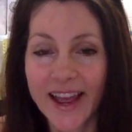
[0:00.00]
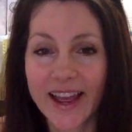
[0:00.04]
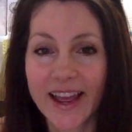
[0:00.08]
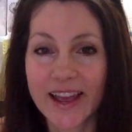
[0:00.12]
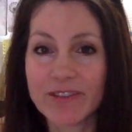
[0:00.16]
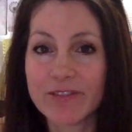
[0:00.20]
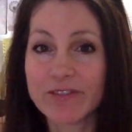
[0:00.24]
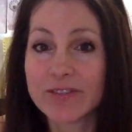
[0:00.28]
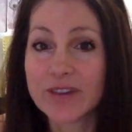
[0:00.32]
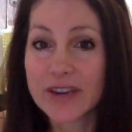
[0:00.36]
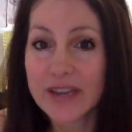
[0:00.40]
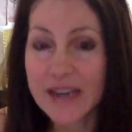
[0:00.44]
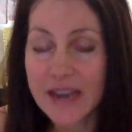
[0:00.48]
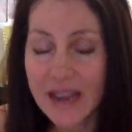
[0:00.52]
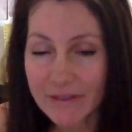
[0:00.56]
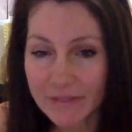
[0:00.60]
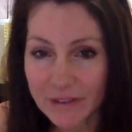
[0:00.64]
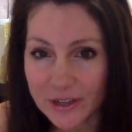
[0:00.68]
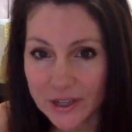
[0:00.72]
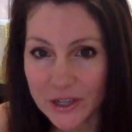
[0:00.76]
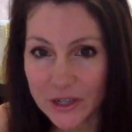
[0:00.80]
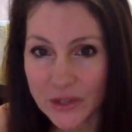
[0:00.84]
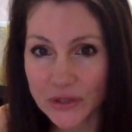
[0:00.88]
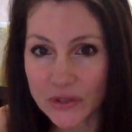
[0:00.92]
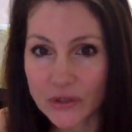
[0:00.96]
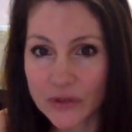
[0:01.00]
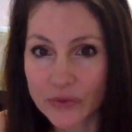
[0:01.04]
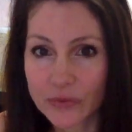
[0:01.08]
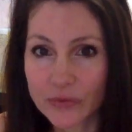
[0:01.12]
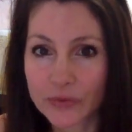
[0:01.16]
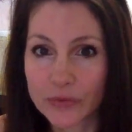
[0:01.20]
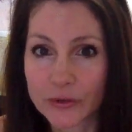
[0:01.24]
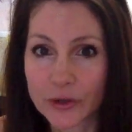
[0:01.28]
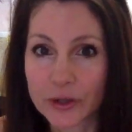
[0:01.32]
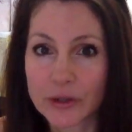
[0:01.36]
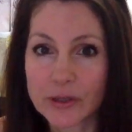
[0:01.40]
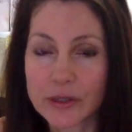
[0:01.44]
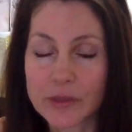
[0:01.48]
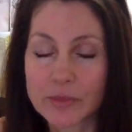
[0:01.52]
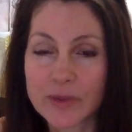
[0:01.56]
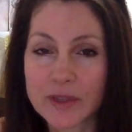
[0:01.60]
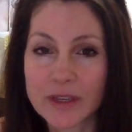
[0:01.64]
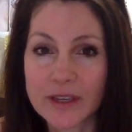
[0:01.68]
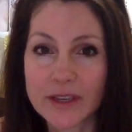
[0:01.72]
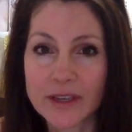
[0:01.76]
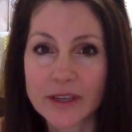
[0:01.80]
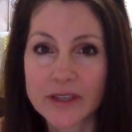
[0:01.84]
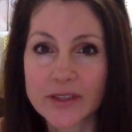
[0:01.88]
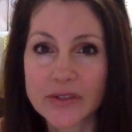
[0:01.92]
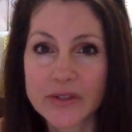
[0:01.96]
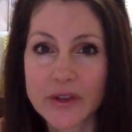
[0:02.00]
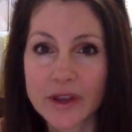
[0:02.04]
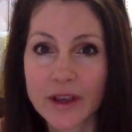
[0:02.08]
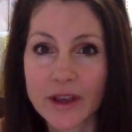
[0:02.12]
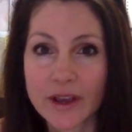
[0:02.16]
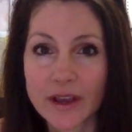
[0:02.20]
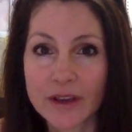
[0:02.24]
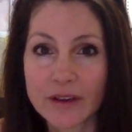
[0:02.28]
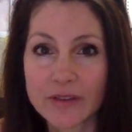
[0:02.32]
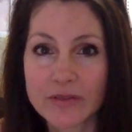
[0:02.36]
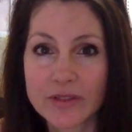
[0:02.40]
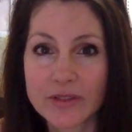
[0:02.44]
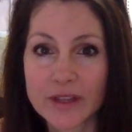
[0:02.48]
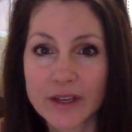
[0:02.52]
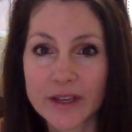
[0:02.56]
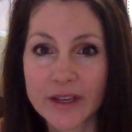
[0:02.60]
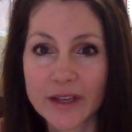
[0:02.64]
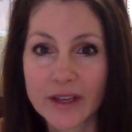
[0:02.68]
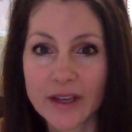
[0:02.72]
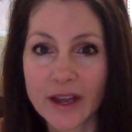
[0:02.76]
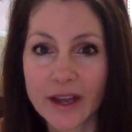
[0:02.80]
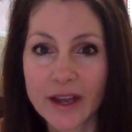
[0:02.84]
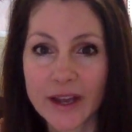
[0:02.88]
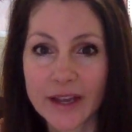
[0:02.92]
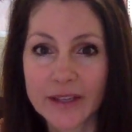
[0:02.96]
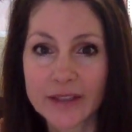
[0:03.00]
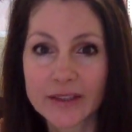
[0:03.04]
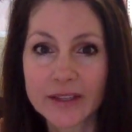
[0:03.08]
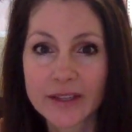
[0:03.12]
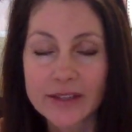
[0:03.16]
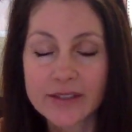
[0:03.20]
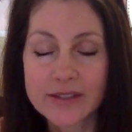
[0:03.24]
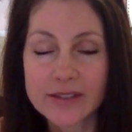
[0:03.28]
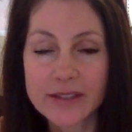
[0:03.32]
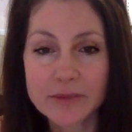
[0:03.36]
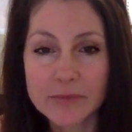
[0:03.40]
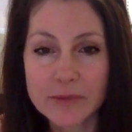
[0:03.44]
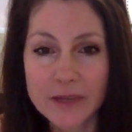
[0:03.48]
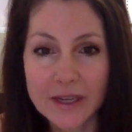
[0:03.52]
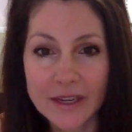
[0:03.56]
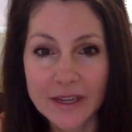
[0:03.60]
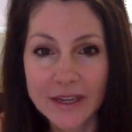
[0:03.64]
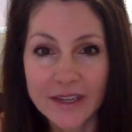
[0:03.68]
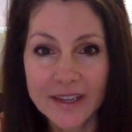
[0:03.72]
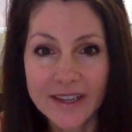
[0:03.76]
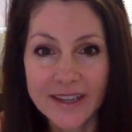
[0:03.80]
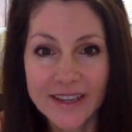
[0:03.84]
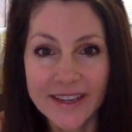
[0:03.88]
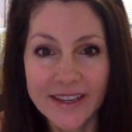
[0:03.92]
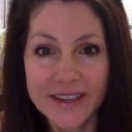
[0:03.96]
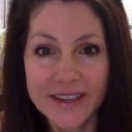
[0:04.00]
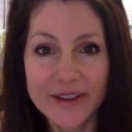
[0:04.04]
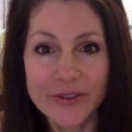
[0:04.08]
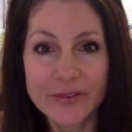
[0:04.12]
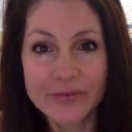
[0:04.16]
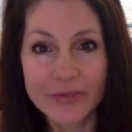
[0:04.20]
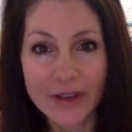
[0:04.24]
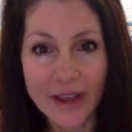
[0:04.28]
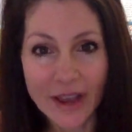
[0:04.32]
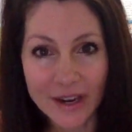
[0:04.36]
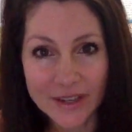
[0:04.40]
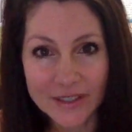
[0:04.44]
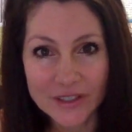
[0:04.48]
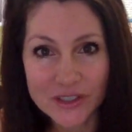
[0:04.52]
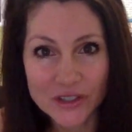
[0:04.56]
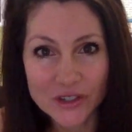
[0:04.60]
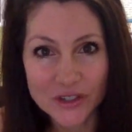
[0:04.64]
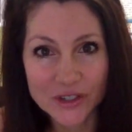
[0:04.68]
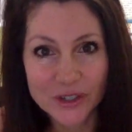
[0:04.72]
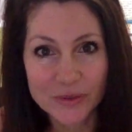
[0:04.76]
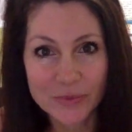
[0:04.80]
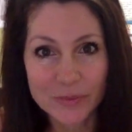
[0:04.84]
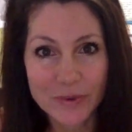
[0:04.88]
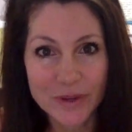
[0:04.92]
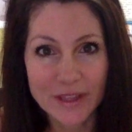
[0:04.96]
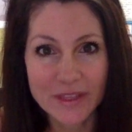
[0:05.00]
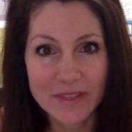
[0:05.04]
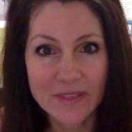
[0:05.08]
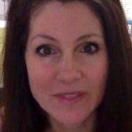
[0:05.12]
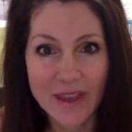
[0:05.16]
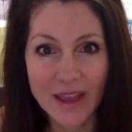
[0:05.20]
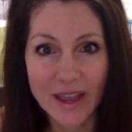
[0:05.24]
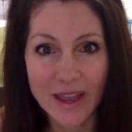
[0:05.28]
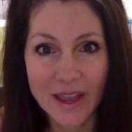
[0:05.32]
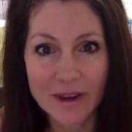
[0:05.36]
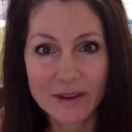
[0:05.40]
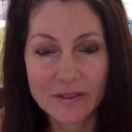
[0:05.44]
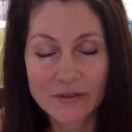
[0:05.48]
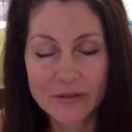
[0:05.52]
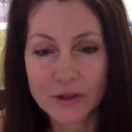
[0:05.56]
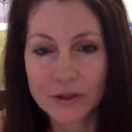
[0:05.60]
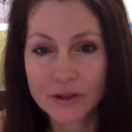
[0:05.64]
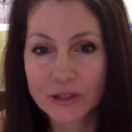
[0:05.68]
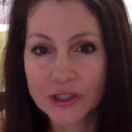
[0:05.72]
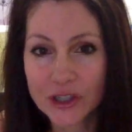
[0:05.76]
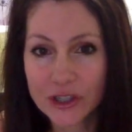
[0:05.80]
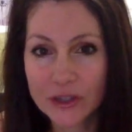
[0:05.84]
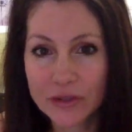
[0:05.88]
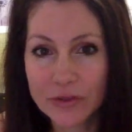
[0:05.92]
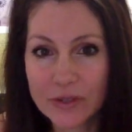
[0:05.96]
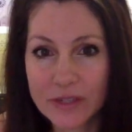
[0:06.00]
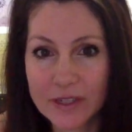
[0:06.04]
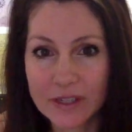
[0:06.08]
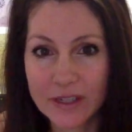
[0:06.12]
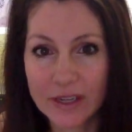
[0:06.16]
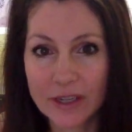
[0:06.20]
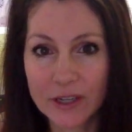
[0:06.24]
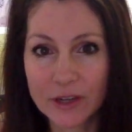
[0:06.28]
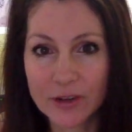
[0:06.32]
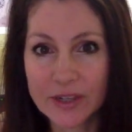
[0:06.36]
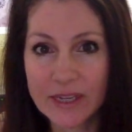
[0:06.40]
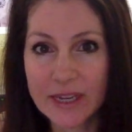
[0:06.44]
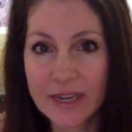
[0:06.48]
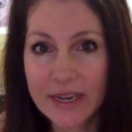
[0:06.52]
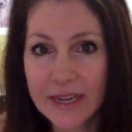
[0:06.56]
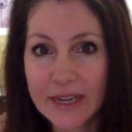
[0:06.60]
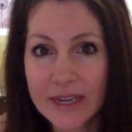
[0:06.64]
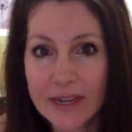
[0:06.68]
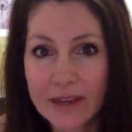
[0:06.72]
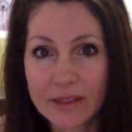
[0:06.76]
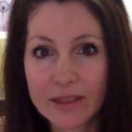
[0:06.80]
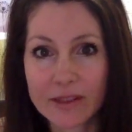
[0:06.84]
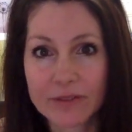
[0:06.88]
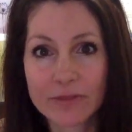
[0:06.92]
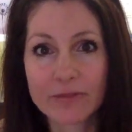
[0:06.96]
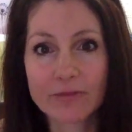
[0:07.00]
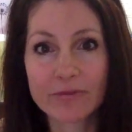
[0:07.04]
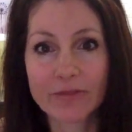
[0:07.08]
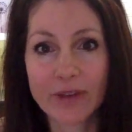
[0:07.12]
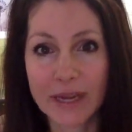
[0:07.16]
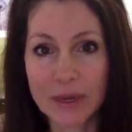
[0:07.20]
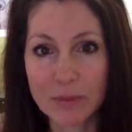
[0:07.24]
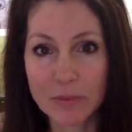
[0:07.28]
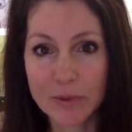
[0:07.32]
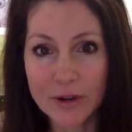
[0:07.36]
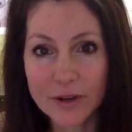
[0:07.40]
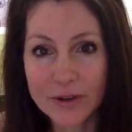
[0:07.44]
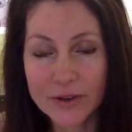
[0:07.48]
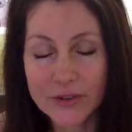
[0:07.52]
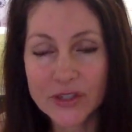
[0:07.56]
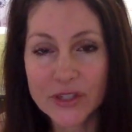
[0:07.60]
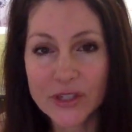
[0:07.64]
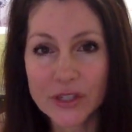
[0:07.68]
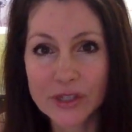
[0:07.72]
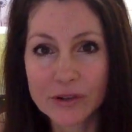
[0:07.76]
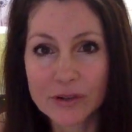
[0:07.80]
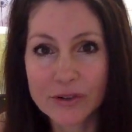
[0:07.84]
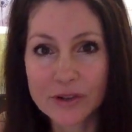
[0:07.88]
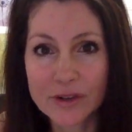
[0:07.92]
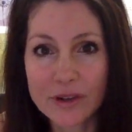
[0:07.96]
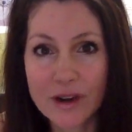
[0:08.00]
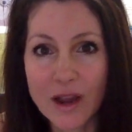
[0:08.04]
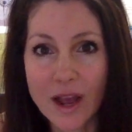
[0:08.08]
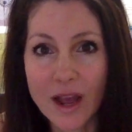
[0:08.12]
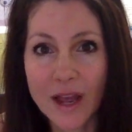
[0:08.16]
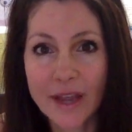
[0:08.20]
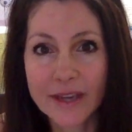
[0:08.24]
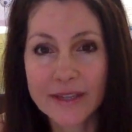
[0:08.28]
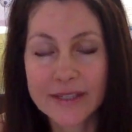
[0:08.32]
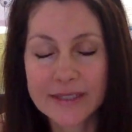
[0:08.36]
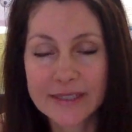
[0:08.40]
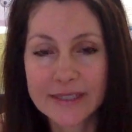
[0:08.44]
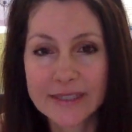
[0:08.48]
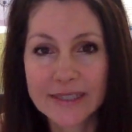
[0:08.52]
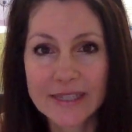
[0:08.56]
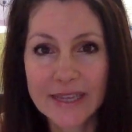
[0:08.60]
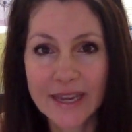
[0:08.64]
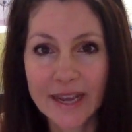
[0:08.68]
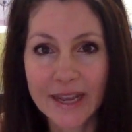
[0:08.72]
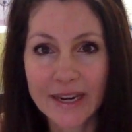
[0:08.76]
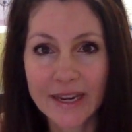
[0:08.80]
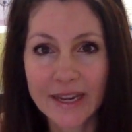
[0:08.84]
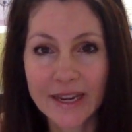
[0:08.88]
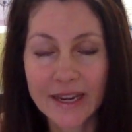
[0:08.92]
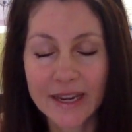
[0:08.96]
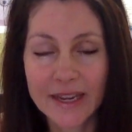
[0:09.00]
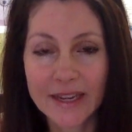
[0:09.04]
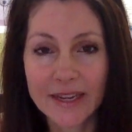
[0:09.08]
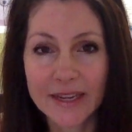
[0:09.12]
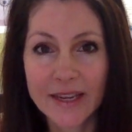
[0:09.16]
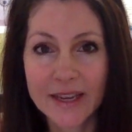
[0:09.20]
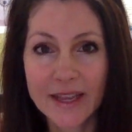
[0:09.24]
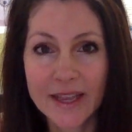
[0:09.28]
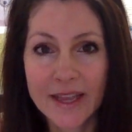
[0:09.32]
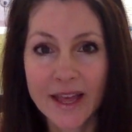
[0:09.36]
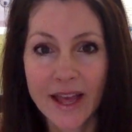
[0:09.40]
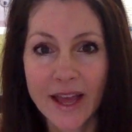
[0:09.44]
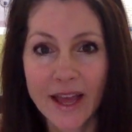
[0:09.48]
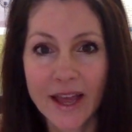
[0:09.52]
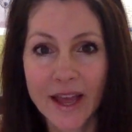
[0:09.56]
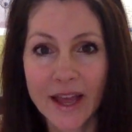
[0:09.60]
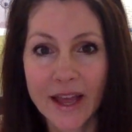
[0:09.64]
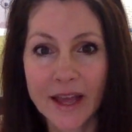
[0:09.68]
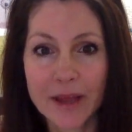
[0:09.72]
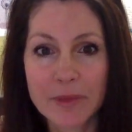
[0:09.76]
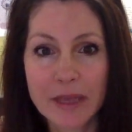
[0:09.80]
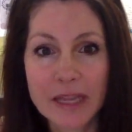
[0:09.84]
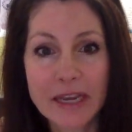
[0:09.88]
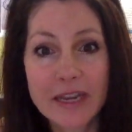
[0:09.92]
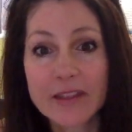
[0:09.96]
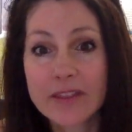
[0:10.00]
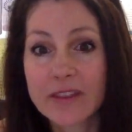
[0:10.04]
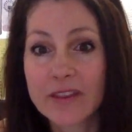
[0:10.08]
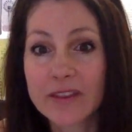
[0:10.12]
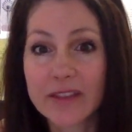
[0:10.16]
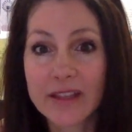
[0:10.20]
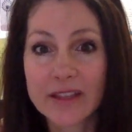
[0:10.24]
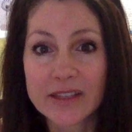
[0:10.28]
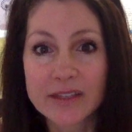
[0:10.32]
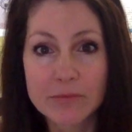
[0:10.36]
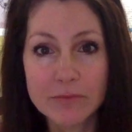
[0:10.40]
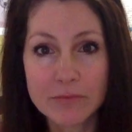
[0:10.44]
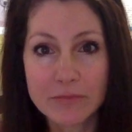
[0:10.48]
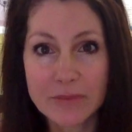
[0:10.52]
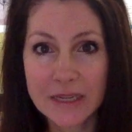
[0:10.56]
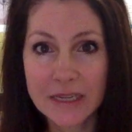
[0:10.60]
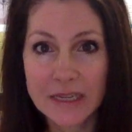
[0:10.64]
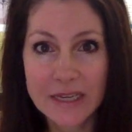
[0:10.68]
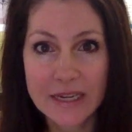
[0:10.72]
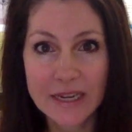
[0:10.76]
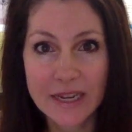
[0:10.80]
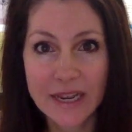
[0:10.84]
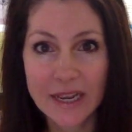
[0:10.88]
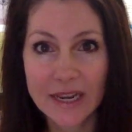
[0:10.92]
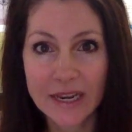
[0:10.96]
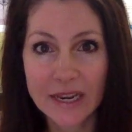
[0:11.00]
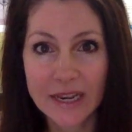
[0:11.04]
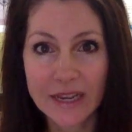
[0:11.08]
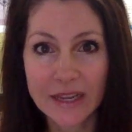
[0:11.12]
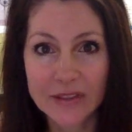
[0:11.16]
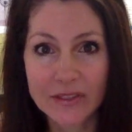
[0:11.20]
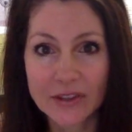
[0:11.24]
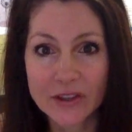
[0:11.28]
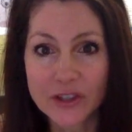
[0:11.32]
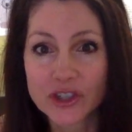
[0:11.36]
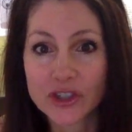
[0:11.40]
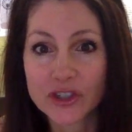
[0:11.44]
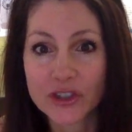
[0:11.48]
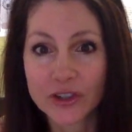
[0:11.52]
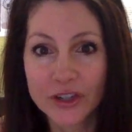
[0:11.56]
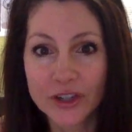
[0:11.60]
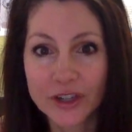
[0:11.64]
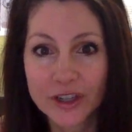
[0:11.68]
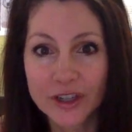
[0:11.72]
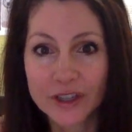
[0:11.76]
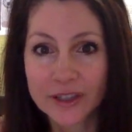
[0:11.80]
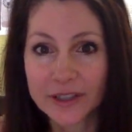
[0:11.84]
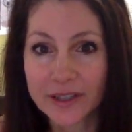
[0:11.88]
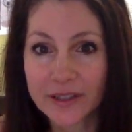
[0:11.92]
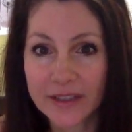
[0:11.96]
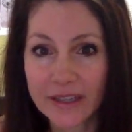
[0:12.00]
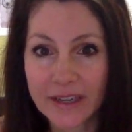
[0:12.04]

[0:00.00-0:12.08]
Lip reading: I've never used fruit because of the high glycemic factor with that. If you're juicing, you're taking out the fiber, so you're not getting anything that's mediating the sugar.